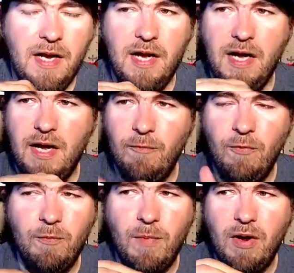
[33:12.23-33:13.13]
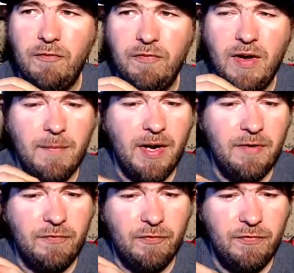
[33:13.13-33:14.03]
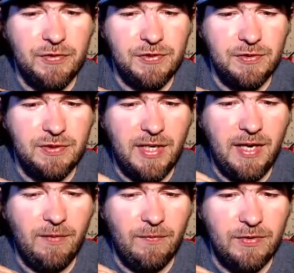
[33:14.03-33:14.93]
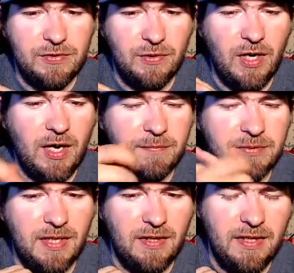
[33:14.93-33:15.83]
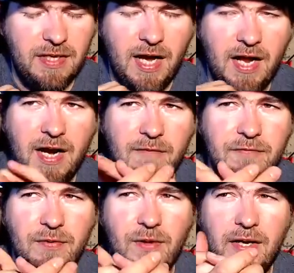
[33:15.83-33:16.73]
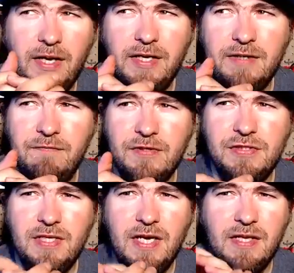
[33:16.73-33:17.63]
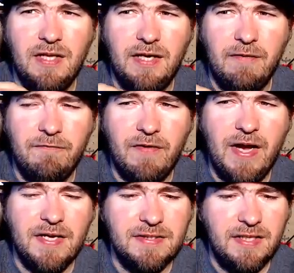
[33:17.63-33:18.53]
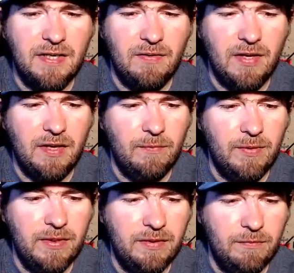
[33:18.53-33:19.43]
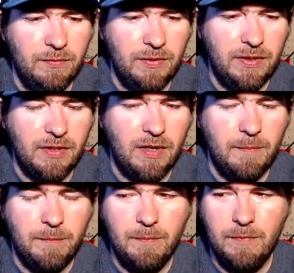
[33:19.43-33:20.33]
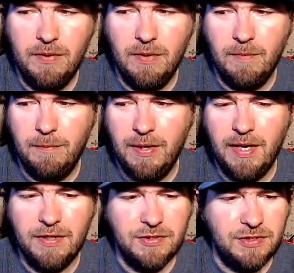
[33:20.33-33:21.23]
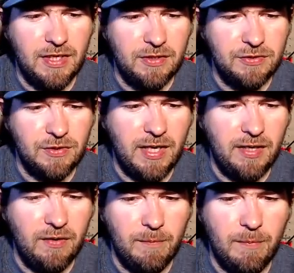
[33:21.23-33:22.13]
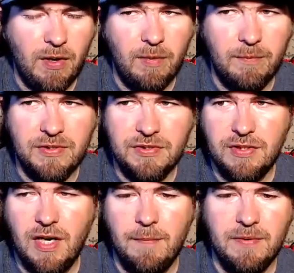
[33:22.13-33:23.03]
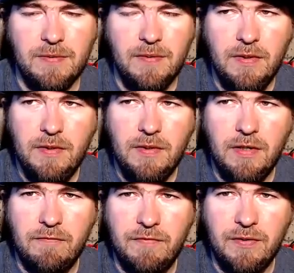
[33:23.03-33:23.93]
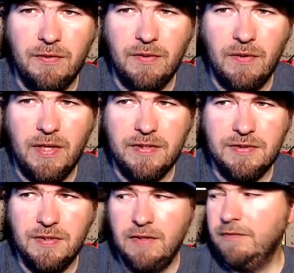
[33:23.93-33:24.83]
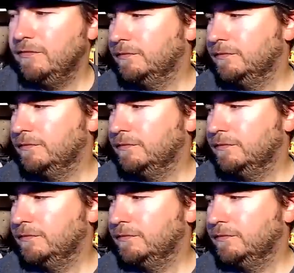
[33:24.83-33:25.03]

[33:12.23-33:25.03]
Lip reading: I'm going to modify mine for fishing out on the drops. And I feel like I could fish that like a fast Carolina rig. Really compact. Just kind of drag it on the bottom and stop it. I'm feeling all that stuff.